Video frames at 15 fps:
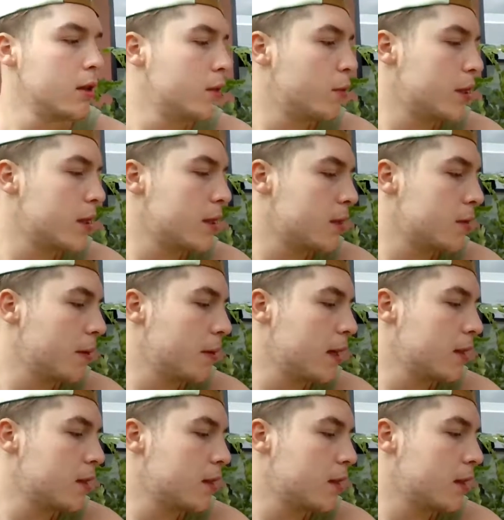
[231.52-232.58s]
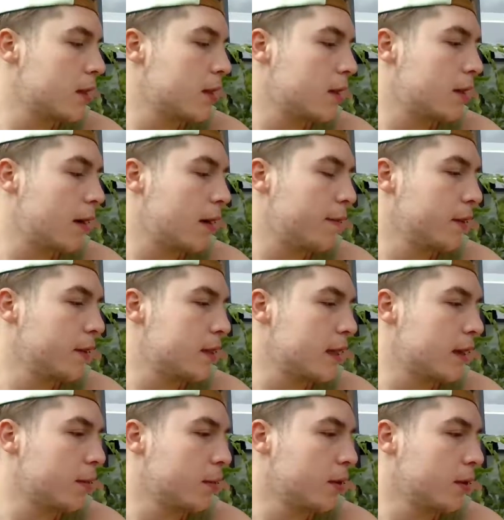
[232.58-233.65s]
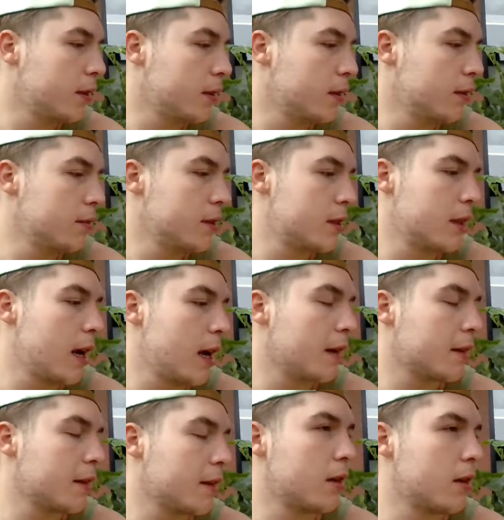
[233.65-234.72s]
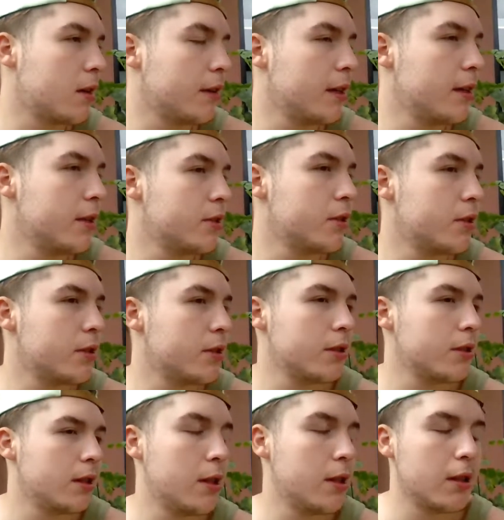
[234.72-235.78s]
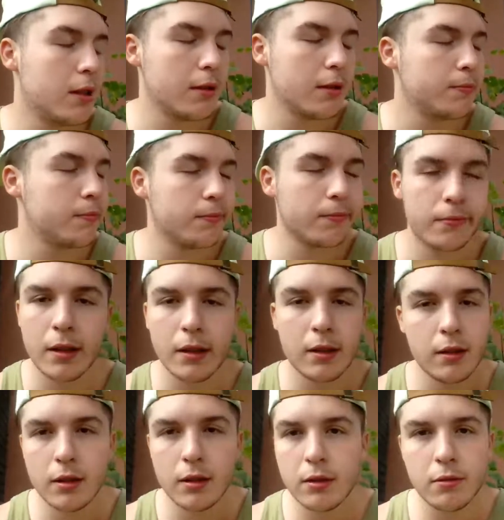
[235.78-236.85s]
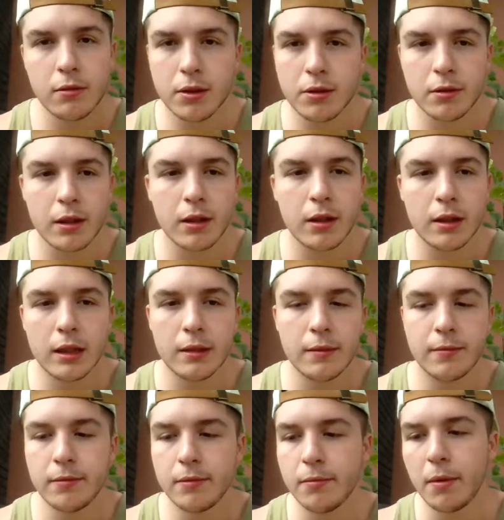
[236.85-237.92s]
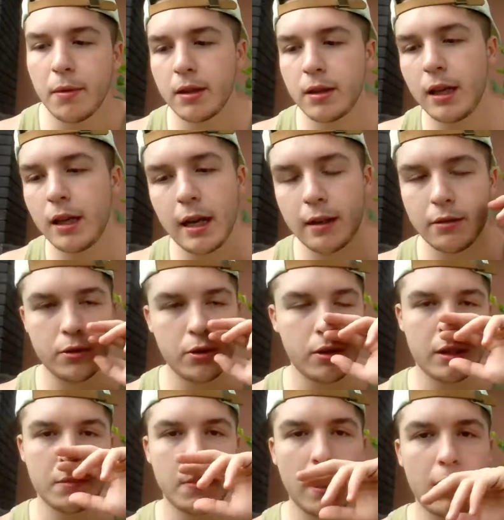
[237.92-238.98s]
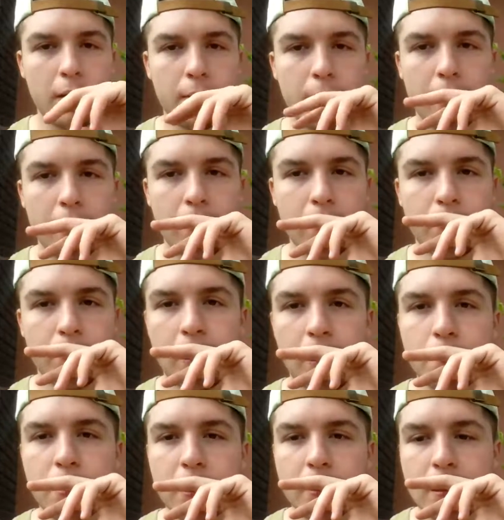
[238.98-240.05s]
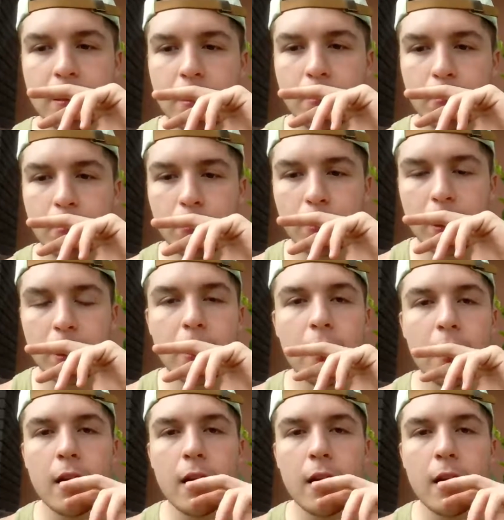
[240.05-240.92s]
what's his face? I feel terrible if he was in Hacksaw Ridge. What should I call it? Guy who's just Spider-Man. I'm being terrible, but